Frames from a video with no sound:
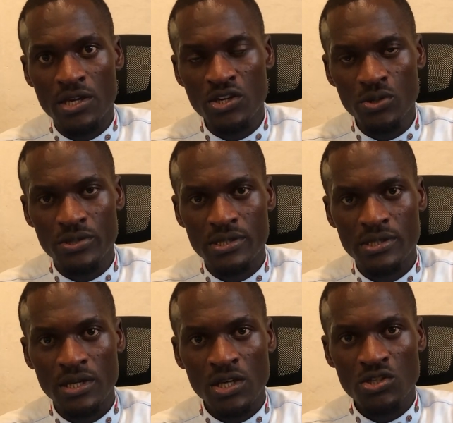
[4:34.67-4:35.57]

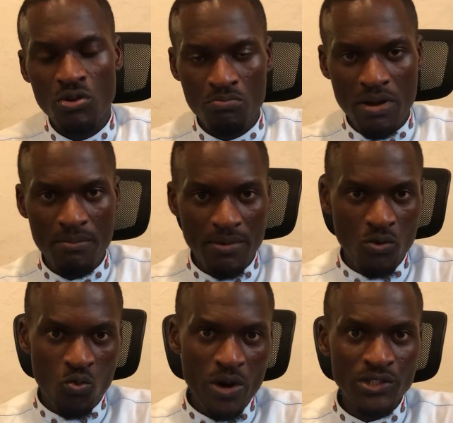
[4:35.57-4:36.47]
use. So
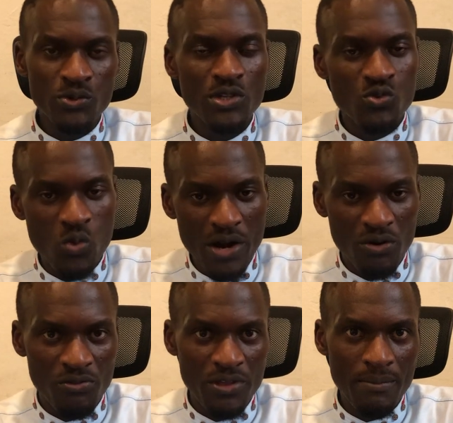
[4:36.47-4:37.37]
Wetu is one
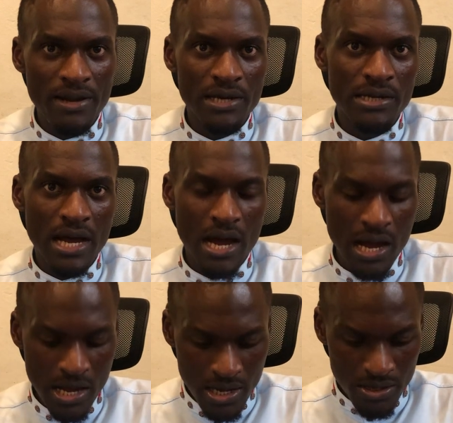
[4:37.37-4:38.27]
of them,
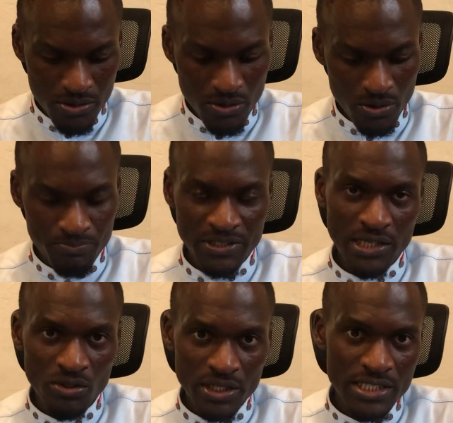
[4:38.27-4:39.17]
and
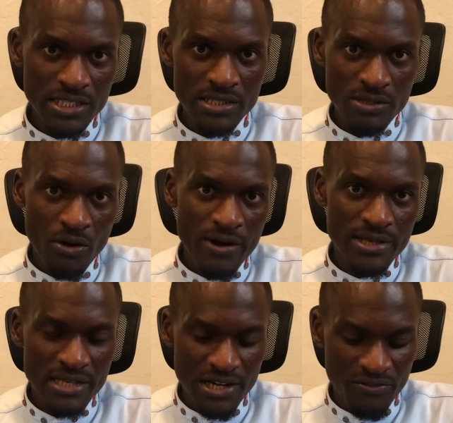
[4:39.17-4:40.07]
technology is
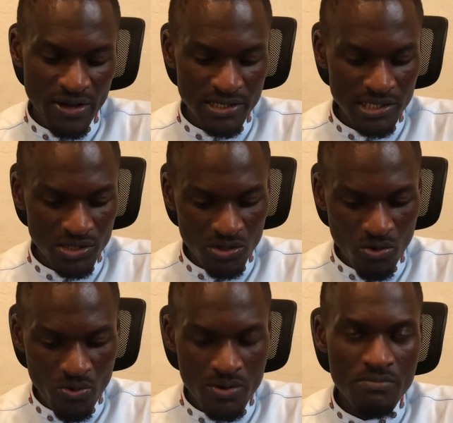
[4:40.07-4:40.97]
always advancing,
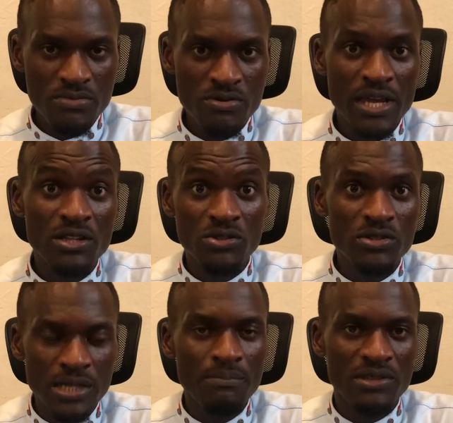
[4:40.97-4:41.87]
so you can do
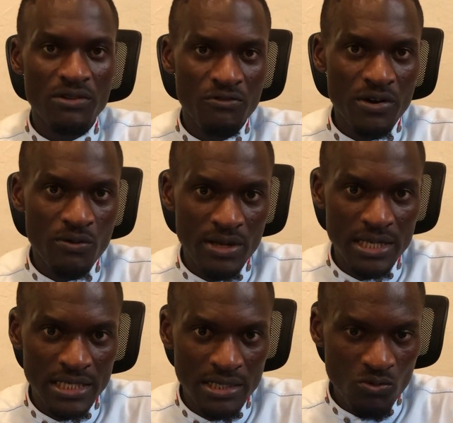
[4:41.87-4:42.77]
something very
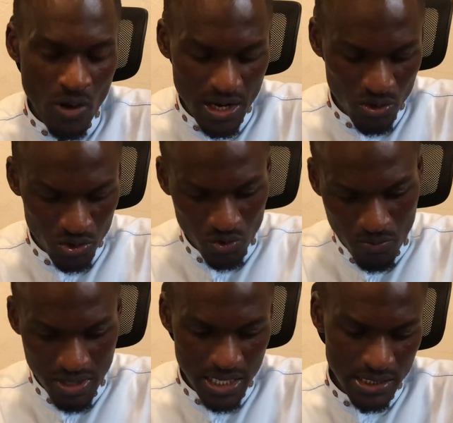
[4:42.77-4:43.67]
quickly in 1 or 2
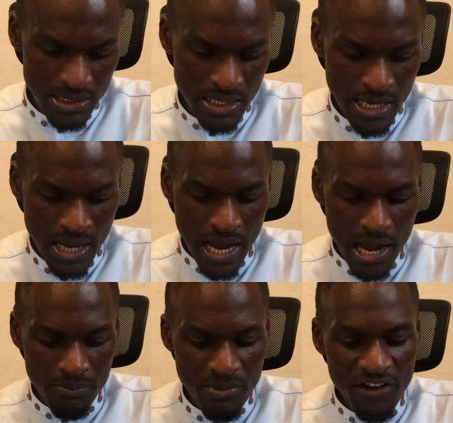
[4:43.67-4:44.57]
minutes.
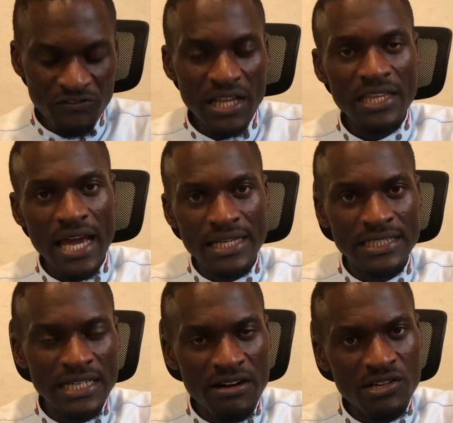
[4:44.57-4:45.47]
After the
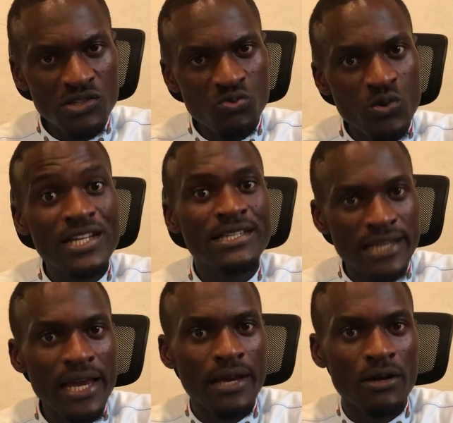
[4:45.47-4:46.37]
itineraries, we
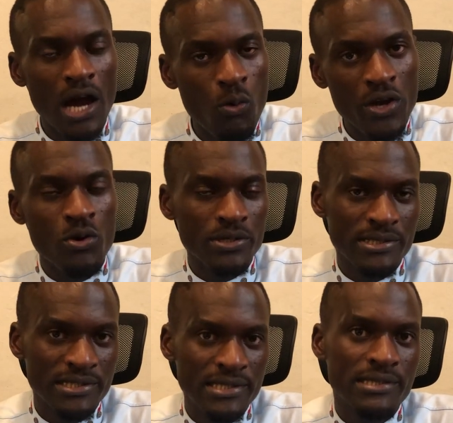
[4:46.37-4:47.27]
design how we
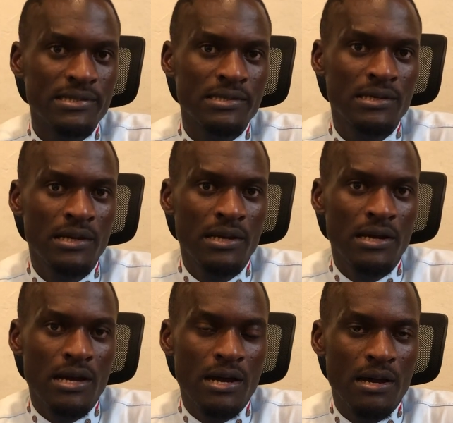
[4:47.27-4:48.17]
cost these
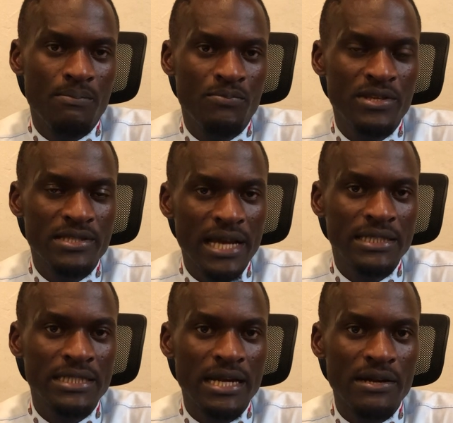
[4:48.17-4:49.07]

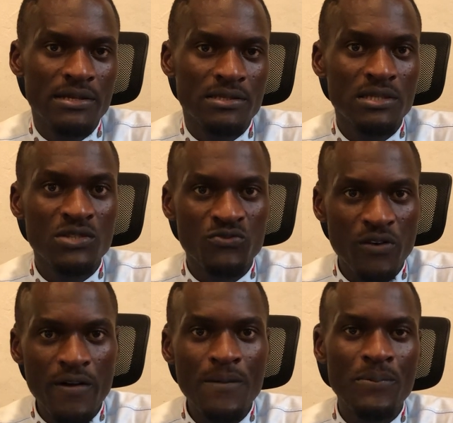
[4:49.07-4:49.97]
itineraries. It's
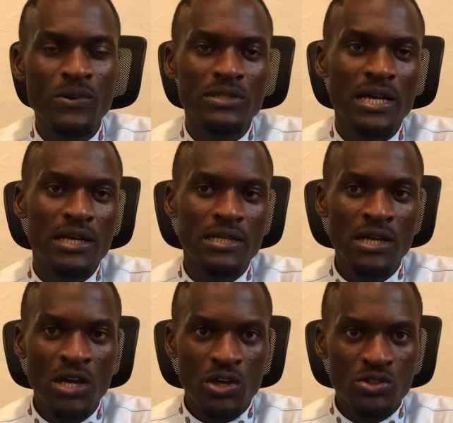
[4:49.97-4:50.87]
very important,
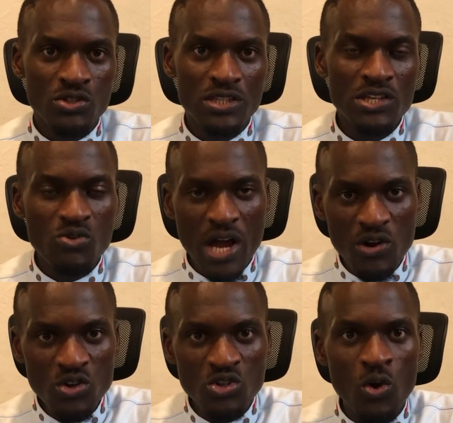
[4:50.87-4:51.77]
because you see, you
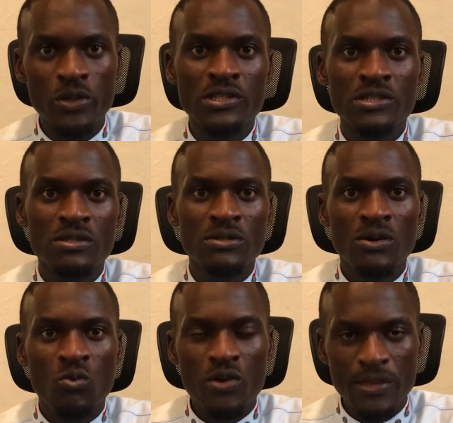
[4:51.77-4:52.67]
cannot cost
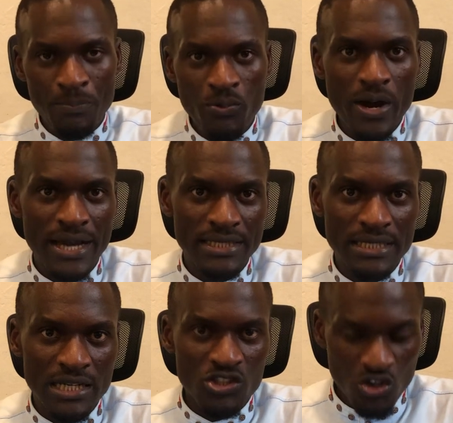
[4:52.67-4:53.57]
with a poor
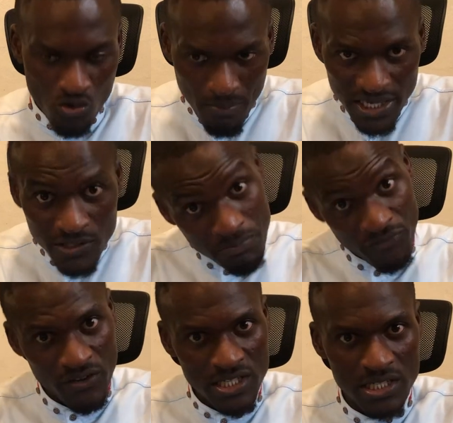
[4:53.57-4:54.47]
itinerary, so you must
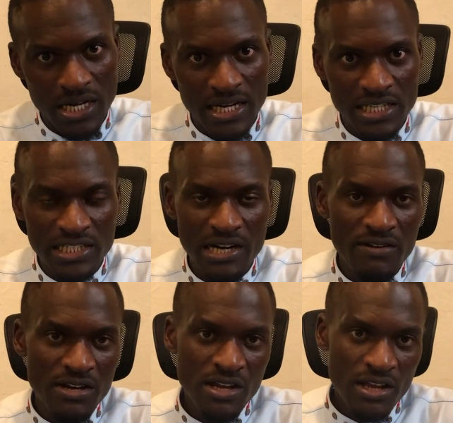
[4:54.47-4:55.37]
perfect in an
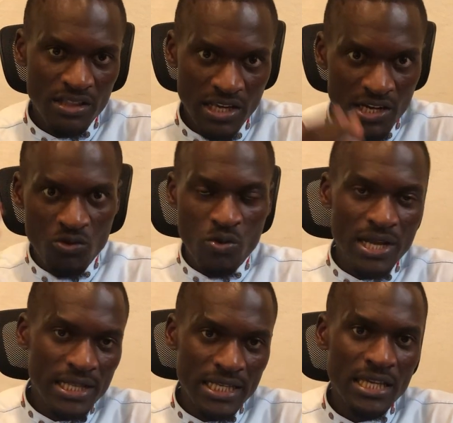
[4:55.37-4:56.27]
itinerary. Then
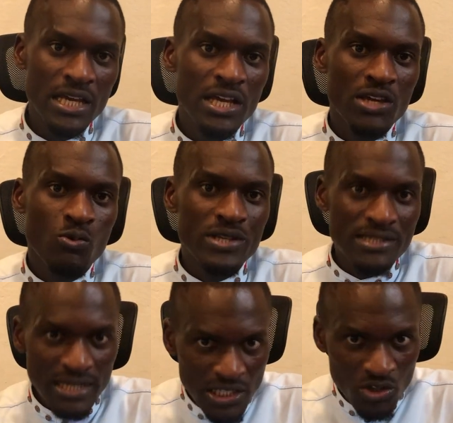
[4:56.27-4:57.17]
quickly we
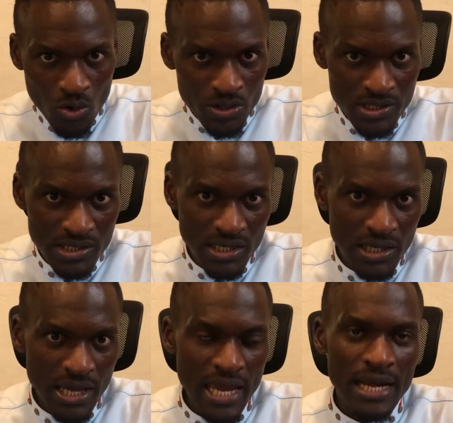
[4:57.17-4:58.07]
start costing,
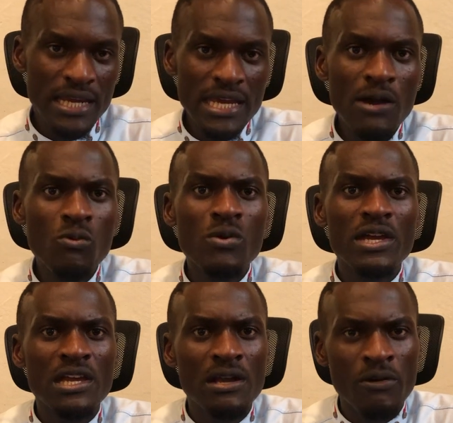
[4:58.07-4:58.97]
and here we
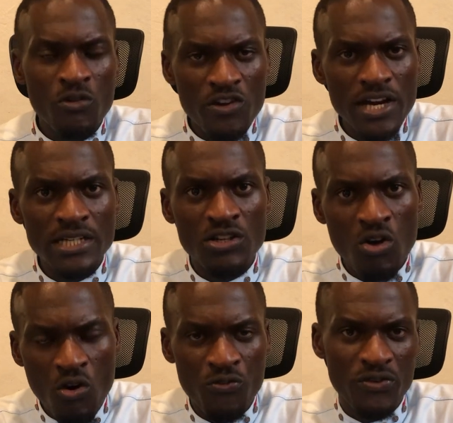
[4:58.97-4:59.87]
create
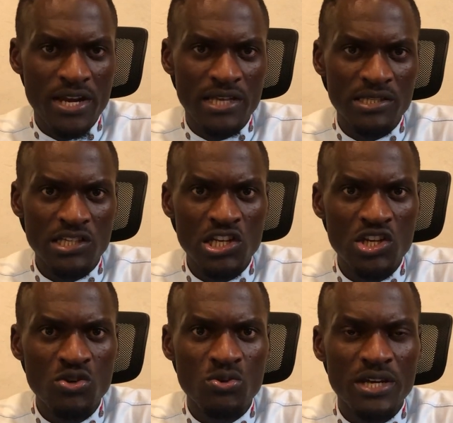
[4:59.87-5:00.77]
confidence in
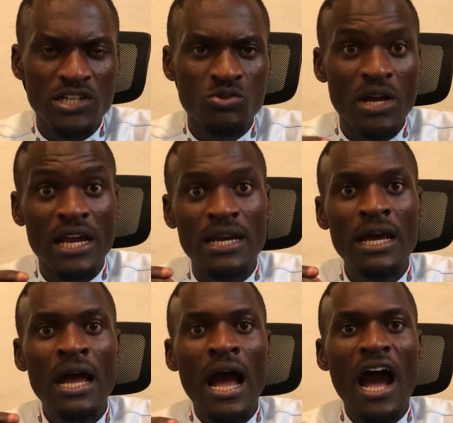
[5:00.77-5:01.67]
you that you can
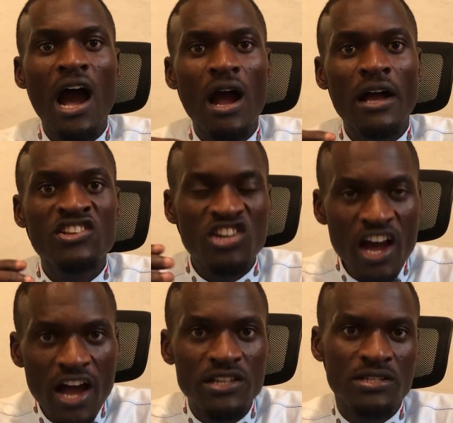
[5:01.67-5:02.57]

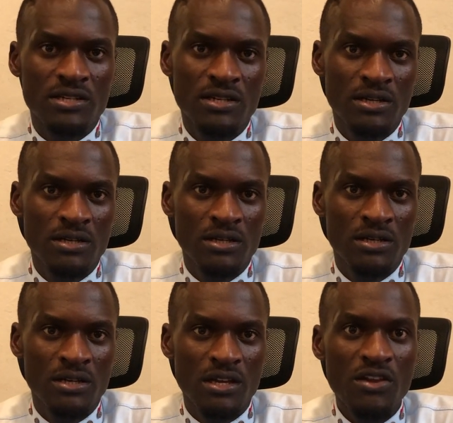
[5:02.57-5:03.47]
charge
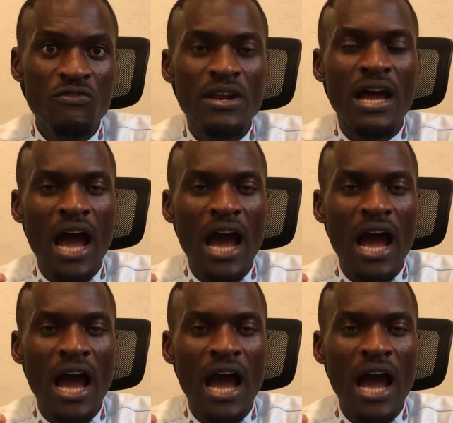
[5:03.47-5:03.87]
even